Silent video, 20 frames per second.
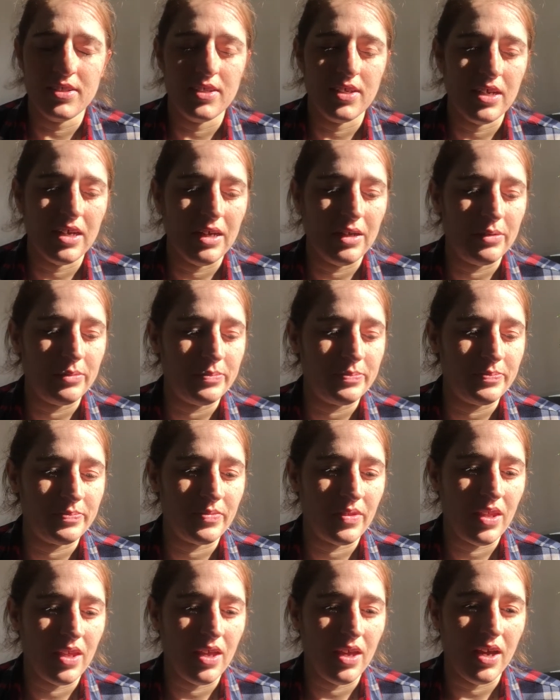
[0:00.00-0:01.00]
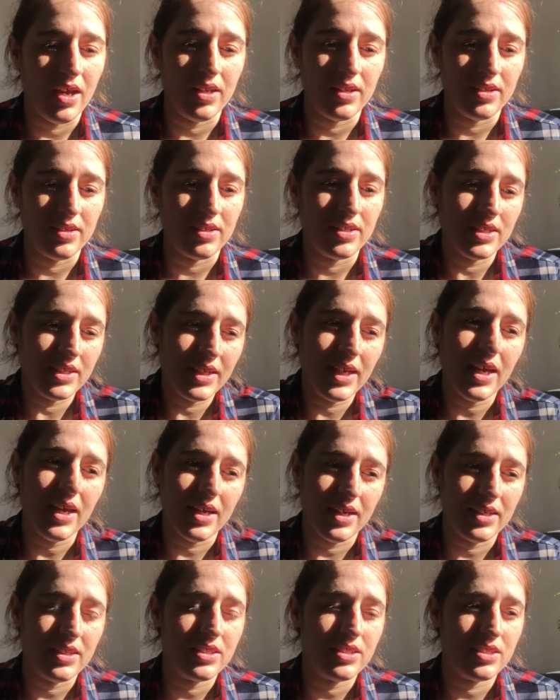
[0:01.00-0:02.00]
Um, and hmm. yeah,
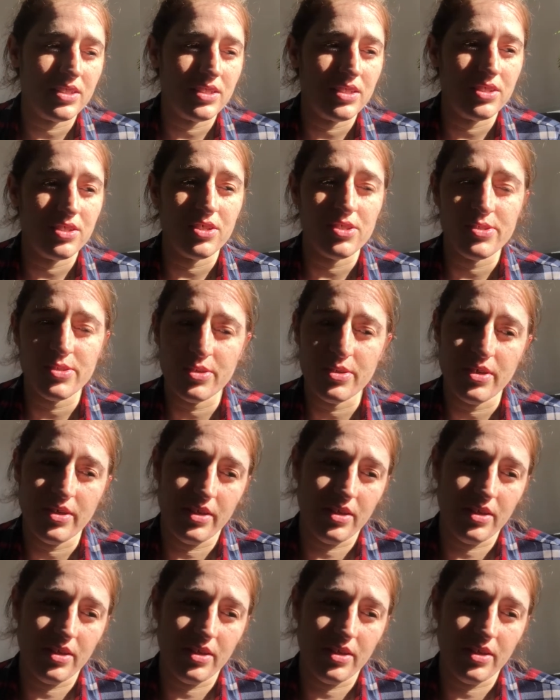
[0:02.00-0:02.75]
it's it's also a,